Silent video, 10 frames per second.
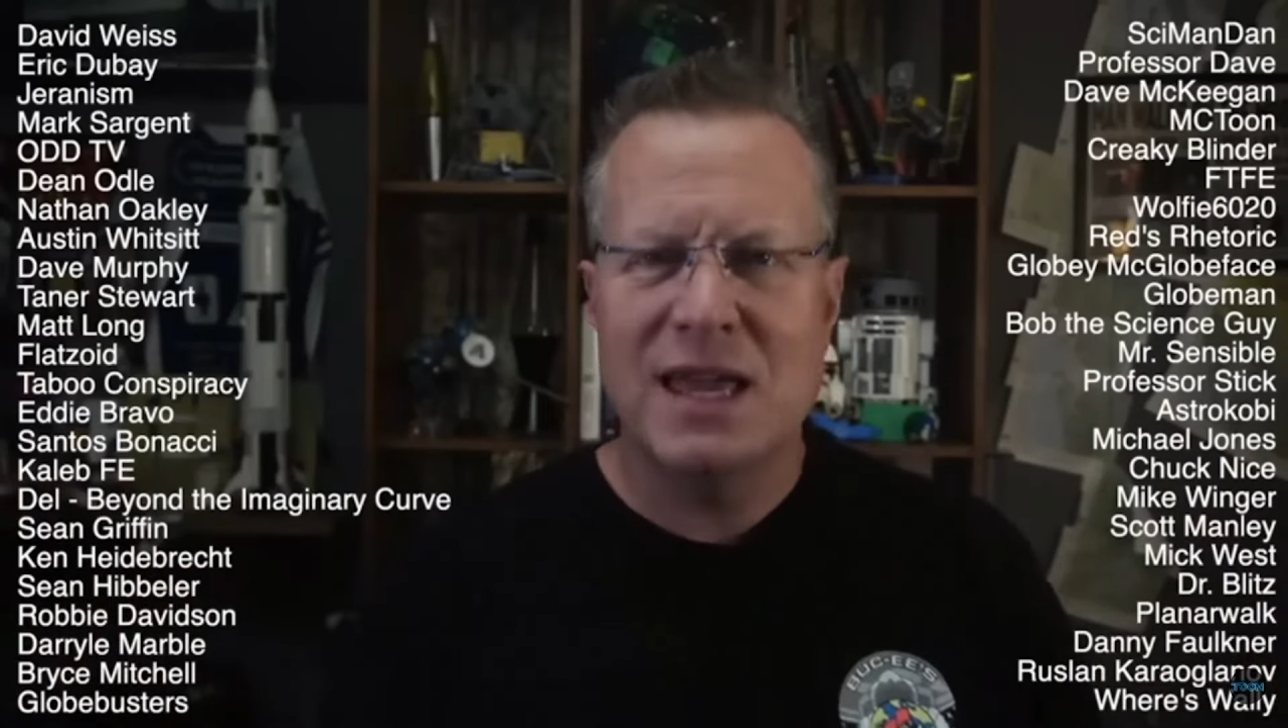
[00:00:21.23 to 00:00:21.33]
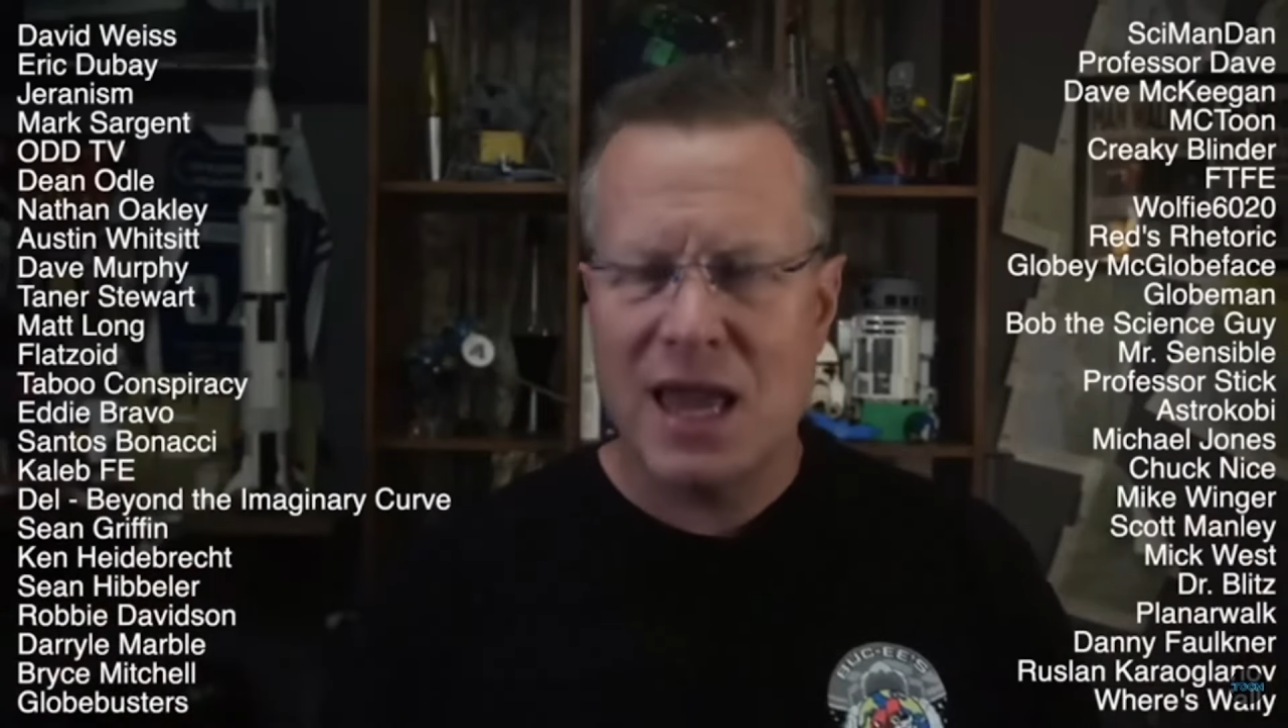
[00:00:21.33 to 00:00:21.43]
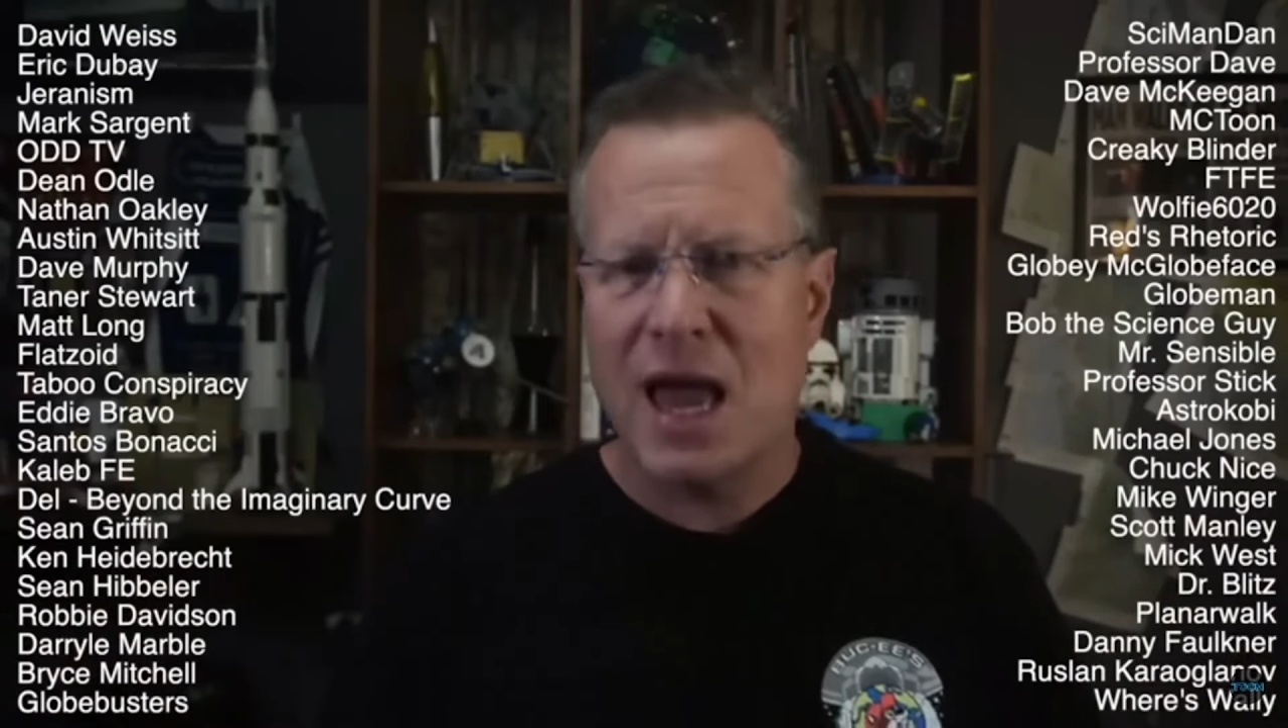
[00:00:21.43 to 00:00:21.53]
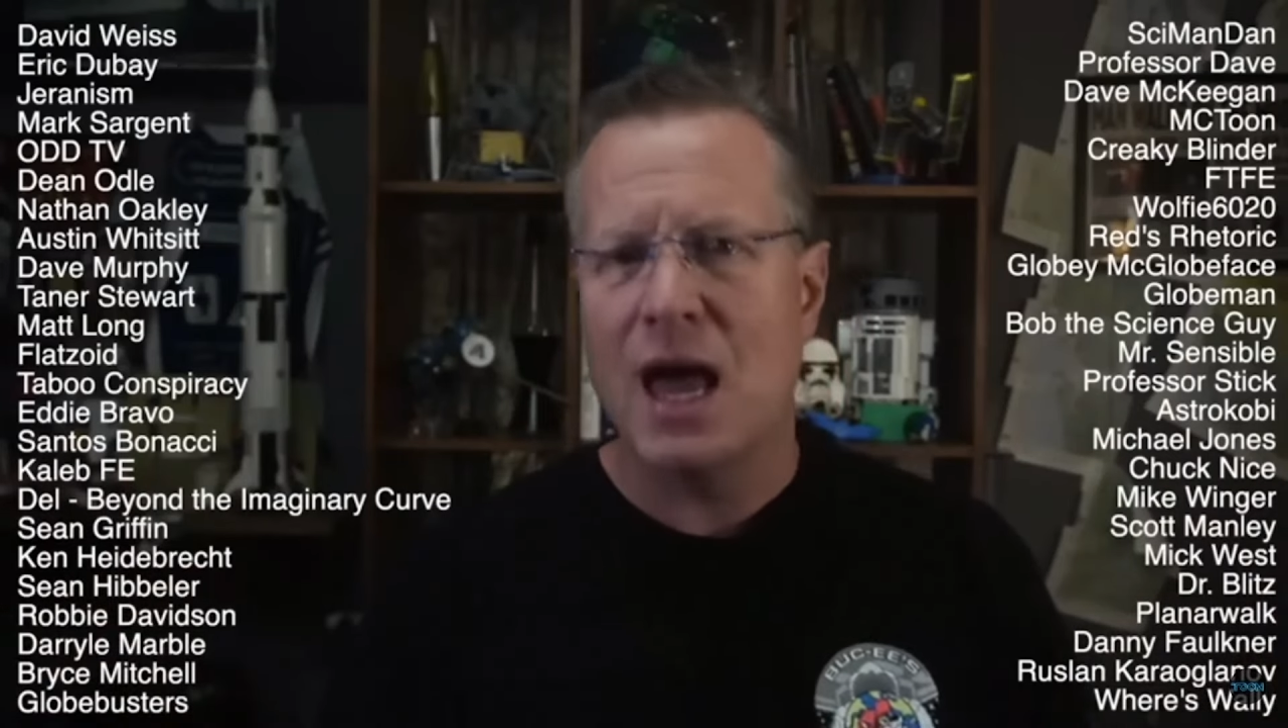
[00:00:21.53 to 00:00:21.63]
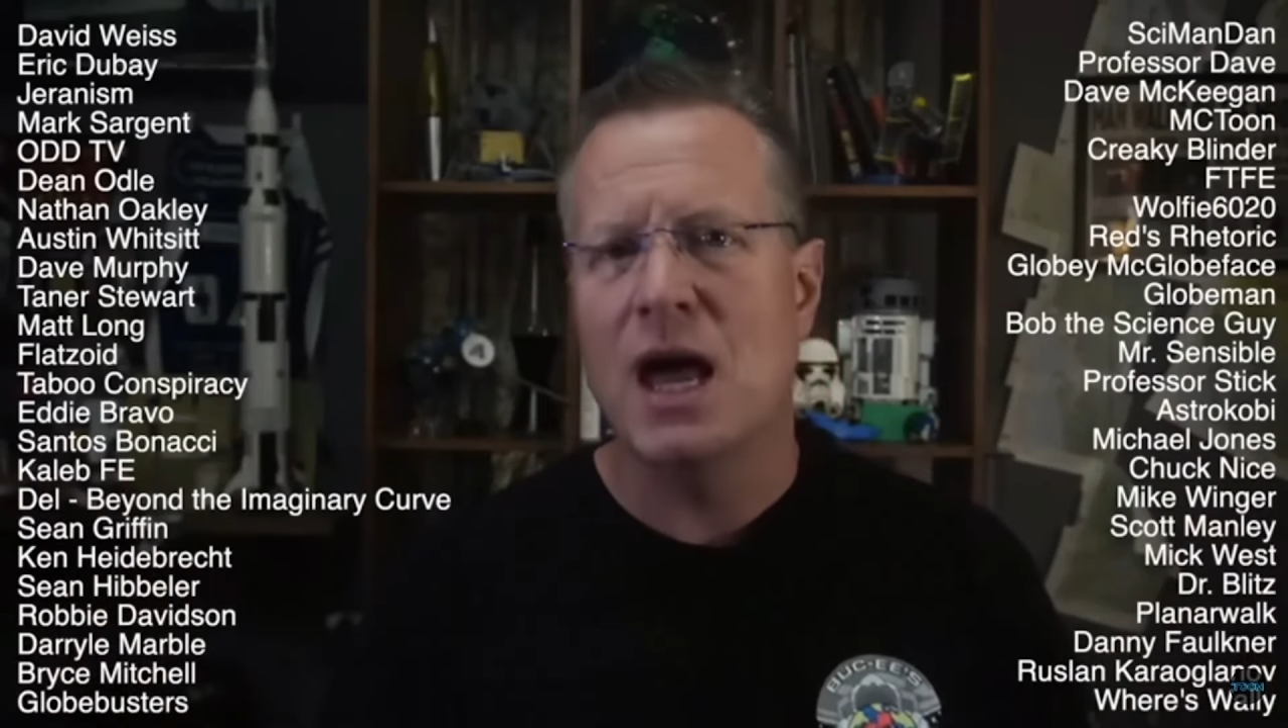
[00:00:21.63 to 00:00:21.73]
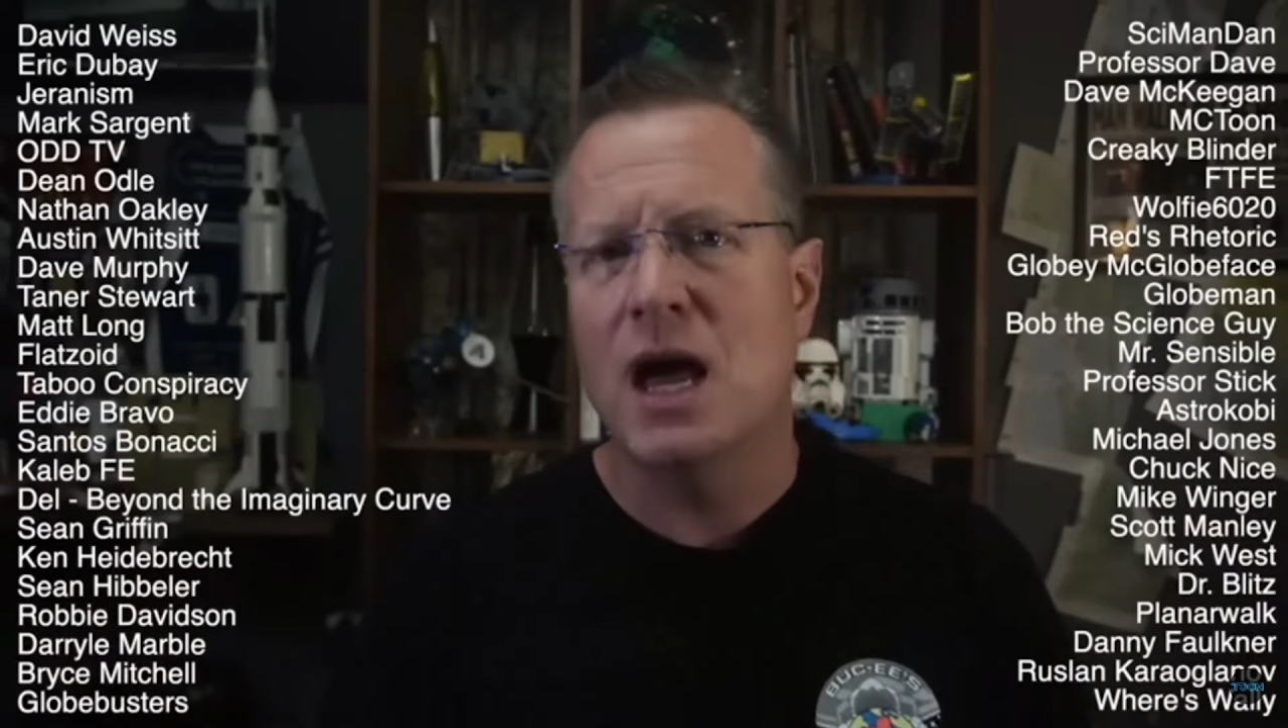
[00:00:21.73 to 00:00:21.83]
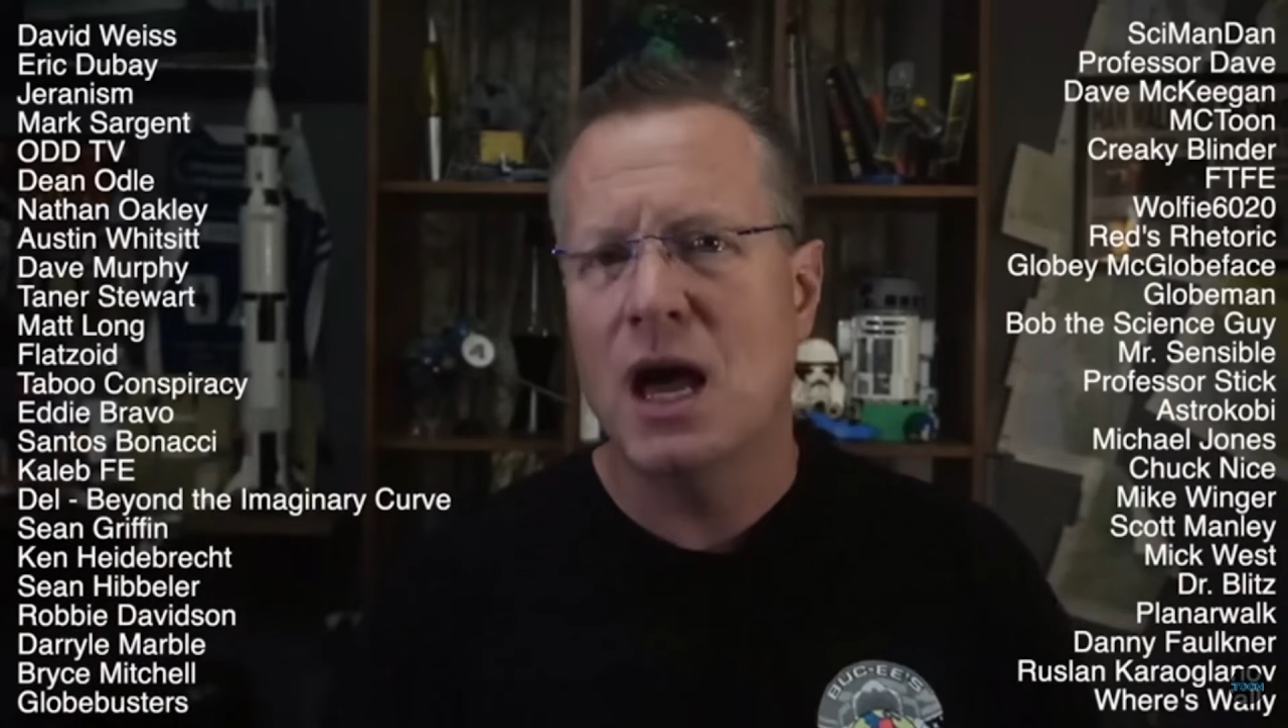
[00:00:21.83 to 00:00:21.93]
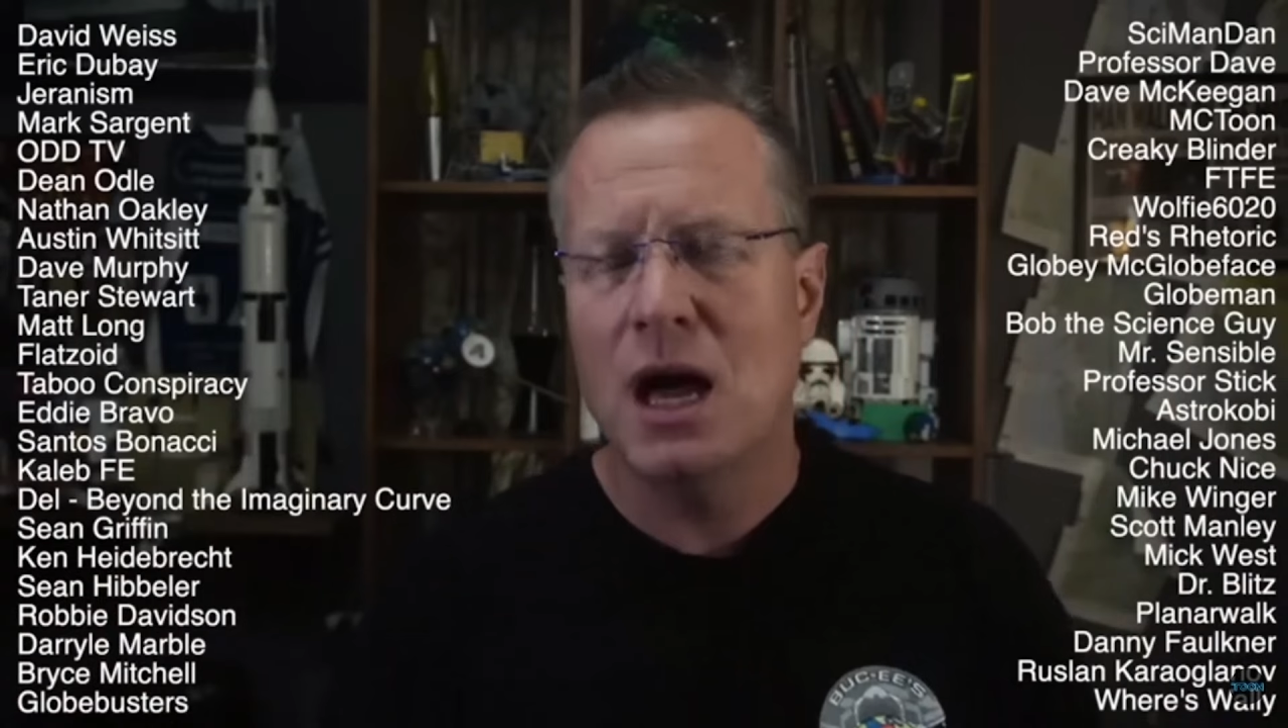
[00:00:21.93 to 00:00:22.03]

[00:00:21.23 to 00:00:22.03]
yeah,